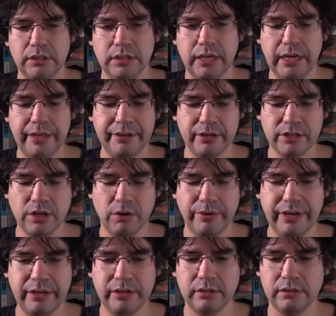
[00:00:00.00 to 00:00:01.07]
And they're
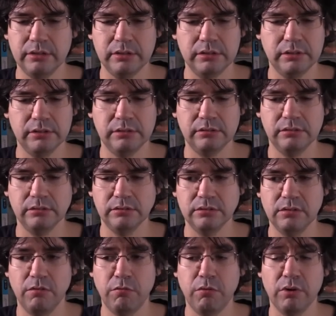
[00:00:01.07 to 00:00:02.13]
going
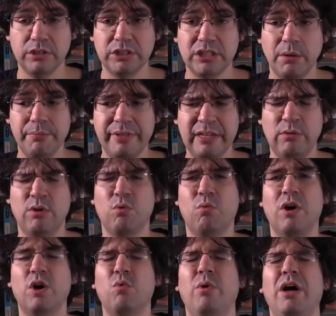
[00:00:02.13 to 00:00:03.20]
for something that would
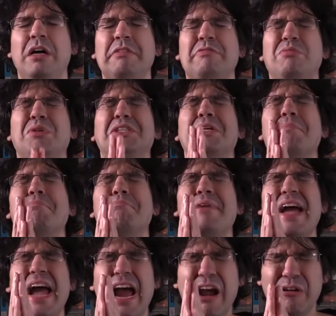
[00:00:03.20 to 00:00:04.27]
work well if it was a
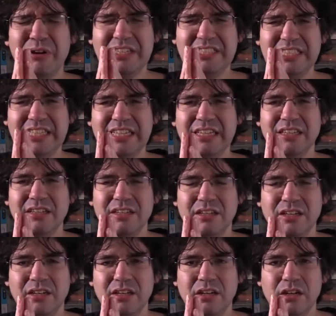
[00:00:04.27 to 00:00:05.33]
parody
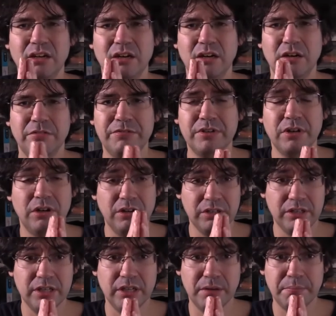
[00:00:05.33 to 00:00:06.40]
of
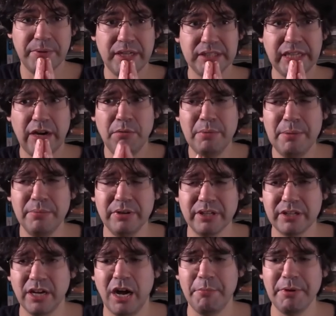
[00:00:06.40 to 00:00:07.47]
KONGA. Because I remember the
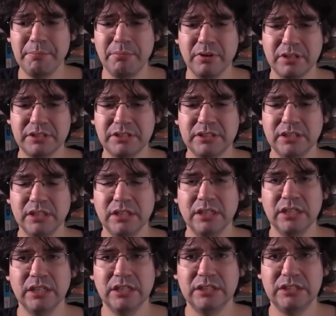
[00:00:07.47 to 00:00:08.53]
comic books,
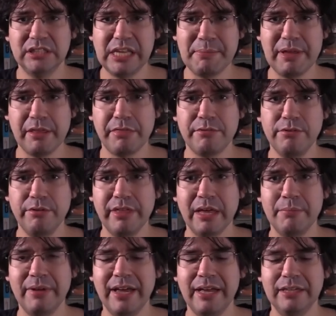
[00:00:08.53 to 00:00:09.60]
skimming through
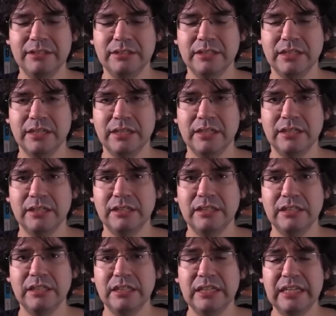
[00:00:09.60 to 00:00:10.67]
them, and
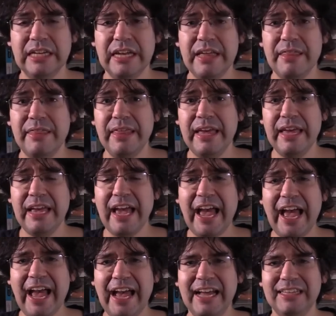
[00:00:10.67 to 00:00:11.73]
they
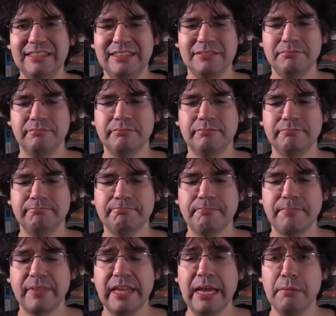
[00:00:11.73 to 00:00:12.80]
had
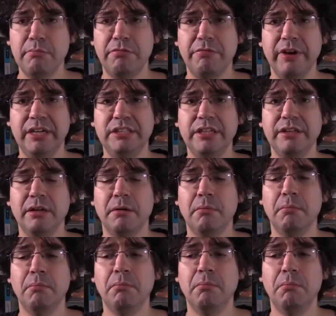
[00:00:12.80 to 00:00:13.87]
him fighting
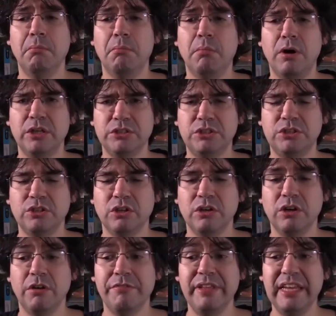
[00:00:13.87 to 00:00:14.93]
the monster
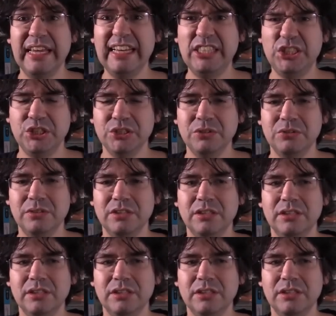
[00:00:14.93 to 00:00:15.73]
of the issue,